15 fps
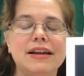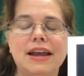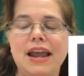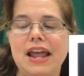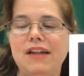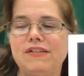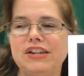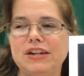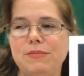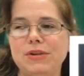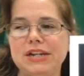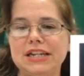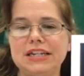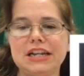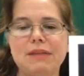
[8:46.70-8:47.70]
if someone
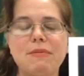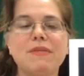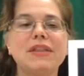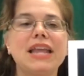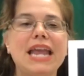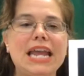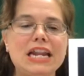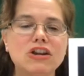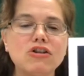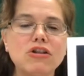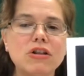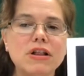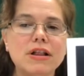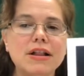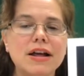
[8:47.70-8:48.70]
doesn't come up candle,
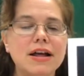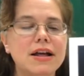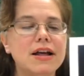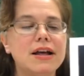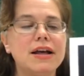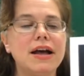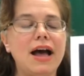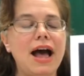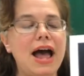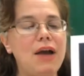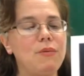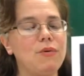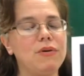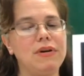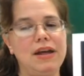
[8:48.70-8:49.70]
I
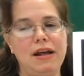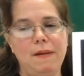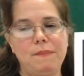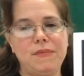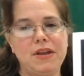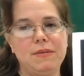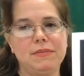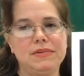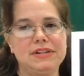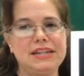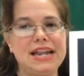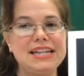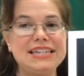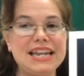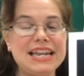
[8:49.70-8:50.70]
will help them and say,
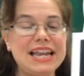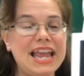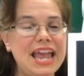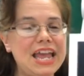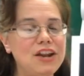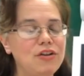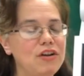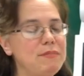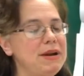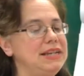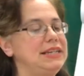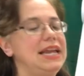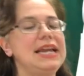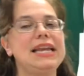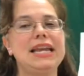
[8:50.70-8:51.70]
it's a candle. Everybody
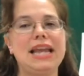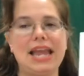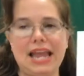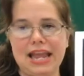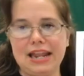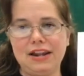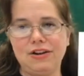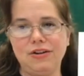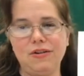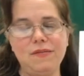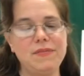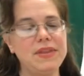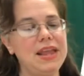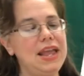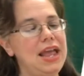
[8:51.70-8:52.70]
say candle.
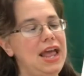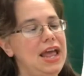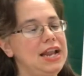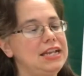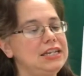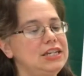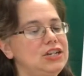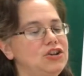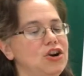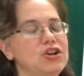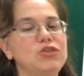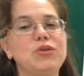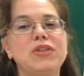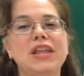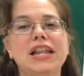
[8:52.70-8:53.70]
And it
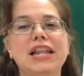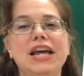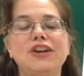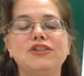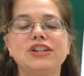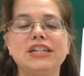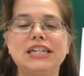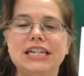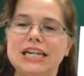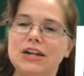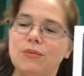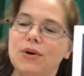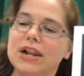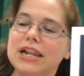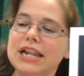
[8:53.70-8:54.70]
starts with the letter C.
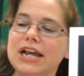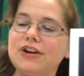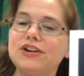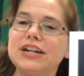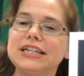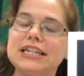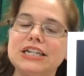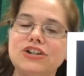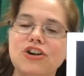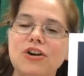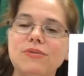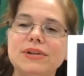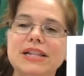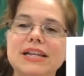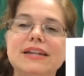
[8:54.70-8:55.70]
What letter does it start
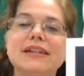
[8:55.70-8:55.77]
with?